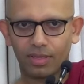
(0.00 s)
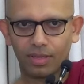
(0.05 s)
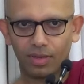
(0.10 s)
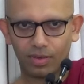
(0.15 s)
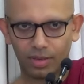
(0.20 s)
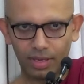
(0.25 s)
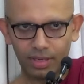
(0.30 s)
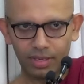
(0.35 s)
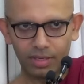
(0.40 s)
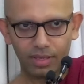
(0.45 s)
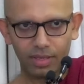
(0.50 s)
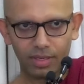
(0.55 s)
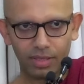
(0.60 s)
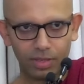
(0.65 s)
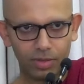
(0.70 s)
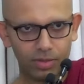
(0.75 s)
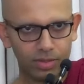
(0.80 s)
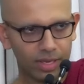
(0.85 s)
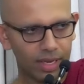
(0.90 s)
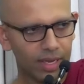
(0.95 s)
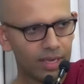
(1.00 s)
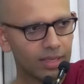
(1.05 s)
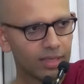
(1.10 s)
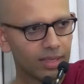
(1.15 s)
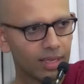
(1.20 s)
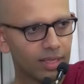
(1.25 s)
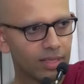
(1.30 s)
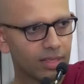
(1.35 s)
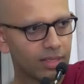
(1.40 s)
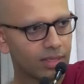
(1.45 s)
Okay? You say
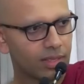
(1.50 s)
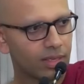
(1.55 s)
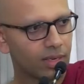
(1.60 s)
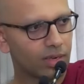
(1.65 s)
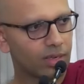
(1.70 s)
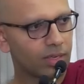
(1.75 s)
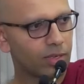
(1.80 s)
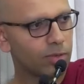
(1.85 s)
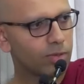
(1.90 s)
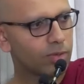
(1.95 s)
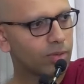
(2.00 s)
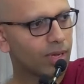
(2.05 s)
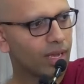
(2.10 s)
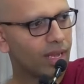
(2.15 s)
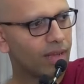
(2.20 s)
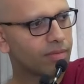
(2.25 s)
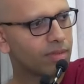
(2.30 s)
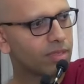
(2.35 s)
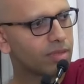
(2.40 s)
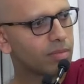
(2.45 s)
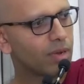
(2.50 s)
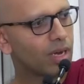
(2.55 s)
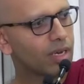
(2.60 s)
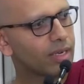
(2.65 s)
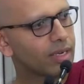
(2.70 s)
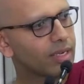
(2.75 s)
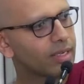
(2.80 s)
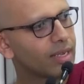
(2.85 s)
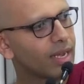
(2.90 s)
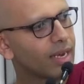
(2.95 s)
that, you know, used to have this
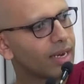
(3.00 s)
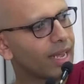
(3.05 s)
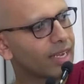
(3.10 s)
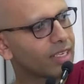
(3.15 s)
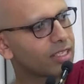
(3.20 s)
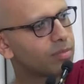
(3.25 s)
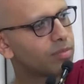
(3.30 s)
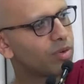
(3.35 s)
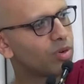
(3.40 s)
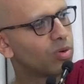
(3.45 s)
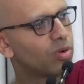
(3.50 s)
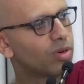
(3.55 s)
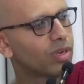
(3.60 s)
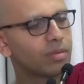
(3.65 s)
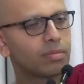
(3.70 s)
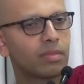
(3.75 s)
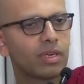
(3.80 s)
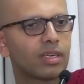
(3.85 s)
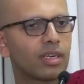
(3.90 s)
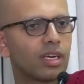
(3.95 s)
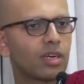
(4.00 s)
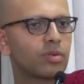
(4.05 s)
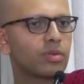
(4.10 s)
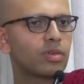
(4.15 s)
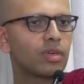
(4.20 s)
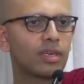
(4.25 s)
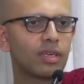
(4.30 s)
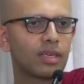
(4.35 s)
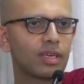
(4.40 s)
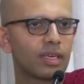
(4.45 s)
marking, it had expo on it, but
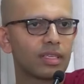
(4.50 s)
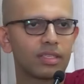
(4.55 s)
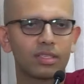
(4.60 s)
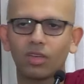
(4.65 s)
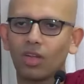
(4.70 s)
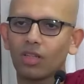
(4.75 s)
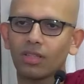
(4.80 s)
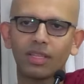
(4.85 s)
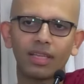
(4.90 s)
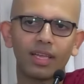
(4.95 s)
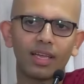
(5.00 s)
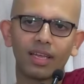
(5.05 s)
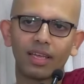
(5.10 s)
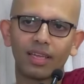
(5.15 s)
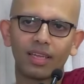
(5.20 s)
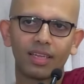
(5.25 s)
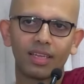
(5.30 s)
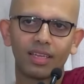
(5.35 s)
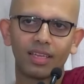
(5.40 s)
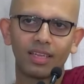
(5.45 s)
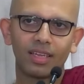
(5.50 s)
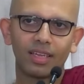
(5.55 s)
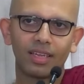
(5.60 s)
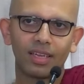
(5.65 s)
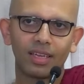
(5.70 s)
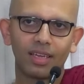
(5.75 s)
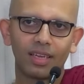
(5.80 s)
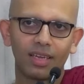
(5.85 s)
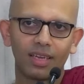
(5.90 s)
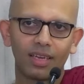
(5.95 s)
now it's not there.
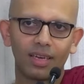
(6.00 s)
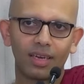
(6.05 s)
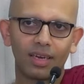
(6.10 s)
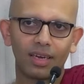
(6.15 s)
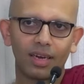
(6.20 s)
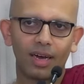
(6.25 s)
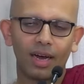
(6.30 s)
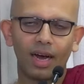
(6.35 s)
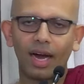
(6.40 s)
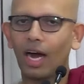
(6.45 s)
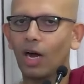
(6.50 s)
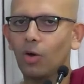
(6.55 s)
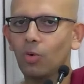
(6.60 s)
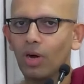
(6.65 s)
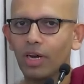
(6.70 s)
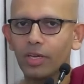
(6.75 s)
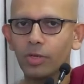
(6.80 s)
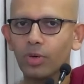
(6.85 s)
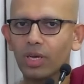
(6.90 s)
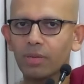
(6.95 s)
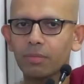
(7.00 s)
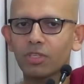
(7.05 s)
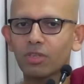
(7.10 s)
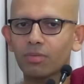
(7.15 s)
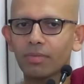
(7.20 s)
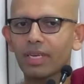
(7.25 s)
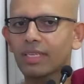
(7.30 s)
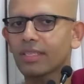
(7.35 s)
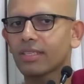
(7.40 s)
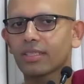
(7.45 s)
How are you able
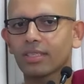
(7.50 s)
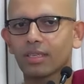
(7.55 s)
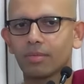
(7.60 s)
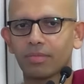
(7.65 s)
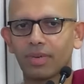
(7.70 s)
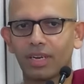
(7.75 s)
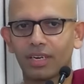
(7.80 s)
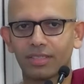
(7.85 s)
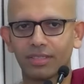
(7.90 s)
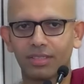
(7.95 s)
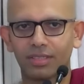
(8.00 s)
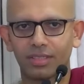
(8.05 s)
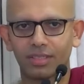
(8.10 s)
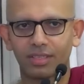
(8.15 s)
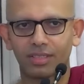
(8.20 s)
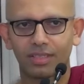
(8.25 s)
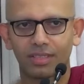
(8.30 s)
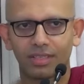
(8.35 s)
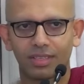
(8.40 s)
to make this comparison?